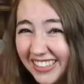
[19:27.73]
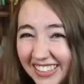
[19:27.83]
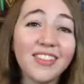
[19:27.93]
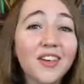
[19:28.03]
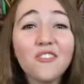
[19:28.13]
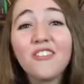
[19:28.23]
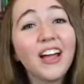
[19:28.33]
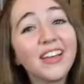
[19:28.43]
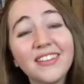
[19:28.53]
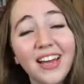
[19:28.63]
They'll
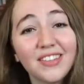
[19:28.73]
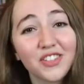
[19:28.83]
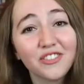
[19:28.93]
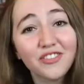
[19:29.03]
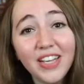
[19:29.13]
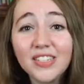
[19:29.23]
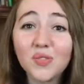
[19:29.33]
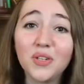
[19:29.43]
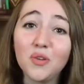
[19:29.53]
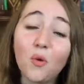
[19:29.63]
recognize your face
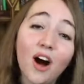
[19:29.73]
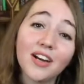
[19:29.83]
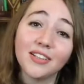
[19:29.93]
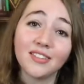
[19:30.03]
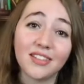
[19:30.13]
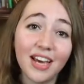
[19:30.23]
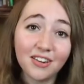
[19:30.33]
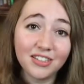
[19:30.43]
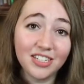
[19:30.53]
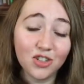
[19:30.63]
when you walk into that
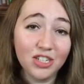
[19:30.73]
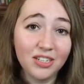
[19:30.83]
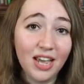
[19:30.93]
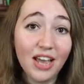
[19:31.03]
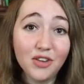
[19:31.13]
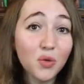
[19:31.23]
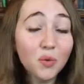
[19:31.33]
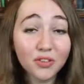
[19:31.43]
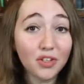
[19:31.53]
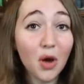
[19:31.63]
audition, and you
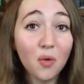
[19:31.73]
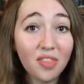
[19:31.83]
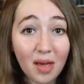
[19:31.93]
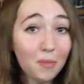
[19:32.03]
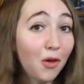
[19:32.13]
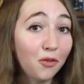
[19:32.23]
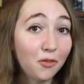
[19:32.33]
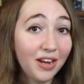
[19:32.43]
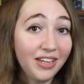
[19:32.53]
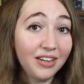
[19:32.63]
will know them
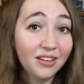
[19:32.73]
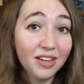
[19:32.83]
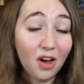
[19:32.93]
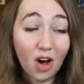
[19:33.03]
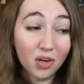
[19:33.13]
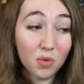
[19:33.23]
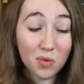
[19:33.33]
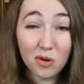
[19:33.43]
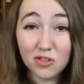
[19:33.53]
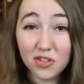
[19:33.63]
already on a more
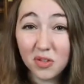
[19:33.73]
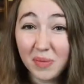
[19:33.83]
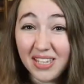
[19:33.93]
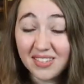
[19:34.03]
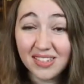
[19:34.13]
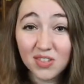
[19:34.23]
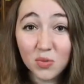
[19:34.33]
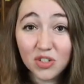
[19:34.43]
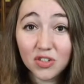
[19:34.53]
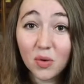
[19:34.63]
personal basis,
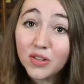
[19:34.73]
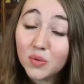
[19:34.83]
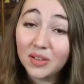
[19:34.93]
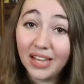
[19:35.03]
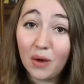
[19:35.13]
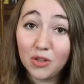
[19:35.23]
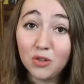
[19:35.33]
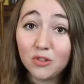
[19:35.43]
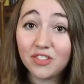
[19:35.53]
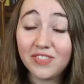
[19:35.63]
which is going to allow
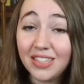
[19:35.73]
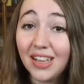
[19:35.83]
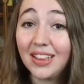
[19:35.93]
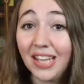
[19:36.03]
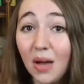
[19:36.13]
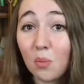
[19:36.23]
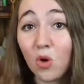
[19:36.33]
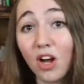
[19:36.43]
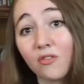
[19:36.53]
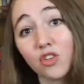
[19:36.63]
you to feel a lot more
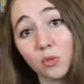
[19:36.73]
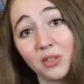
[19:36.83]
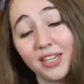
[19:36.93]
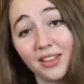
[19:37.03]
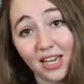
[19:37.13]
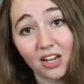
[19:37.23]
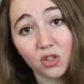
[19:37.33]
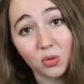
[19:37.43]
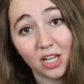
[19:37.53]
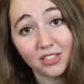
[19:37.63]
comfortable in the
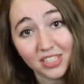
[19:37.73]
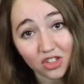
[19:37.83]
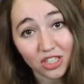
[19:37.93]
actual audition.